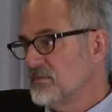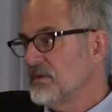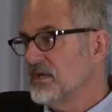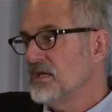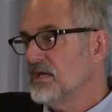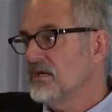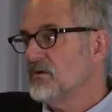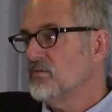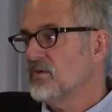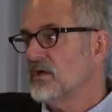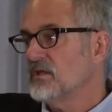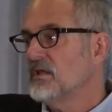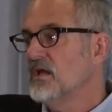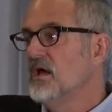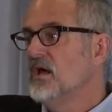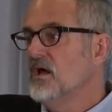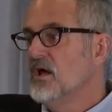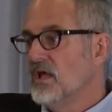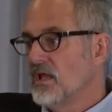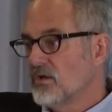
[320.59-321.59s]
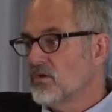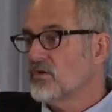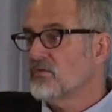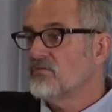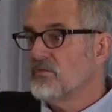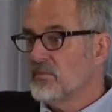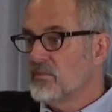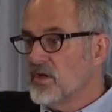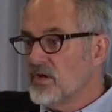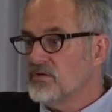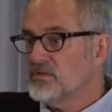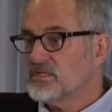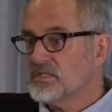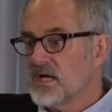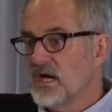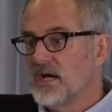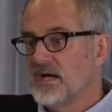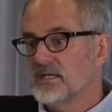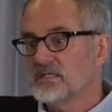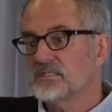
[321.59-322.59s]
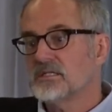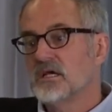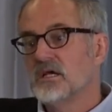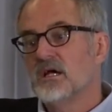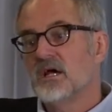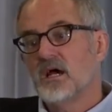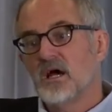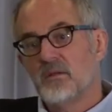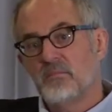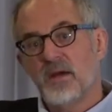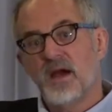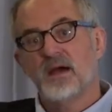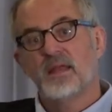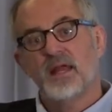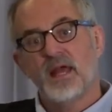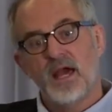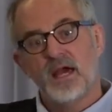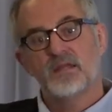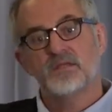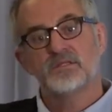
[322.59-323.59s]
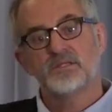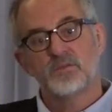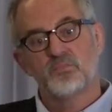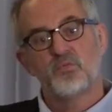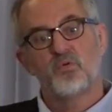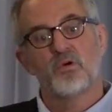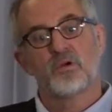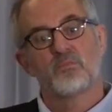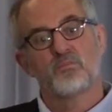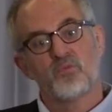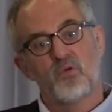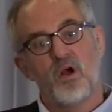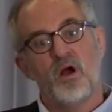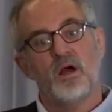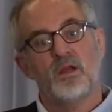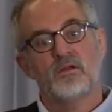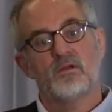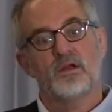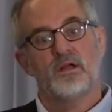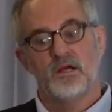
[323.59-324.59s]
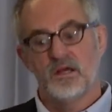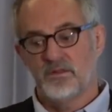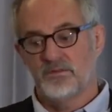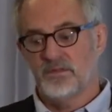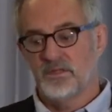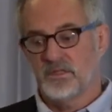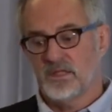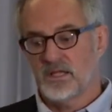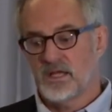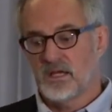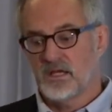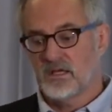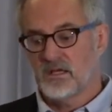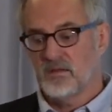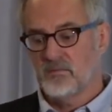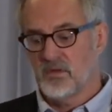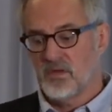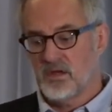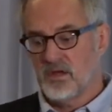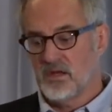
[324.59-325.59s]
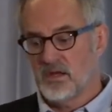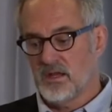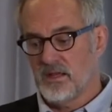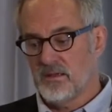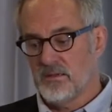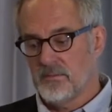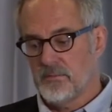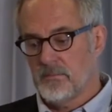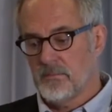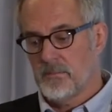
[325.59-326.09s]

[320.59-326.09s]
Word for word: to begin with, learn from those guys about how to support broader health in the gay community?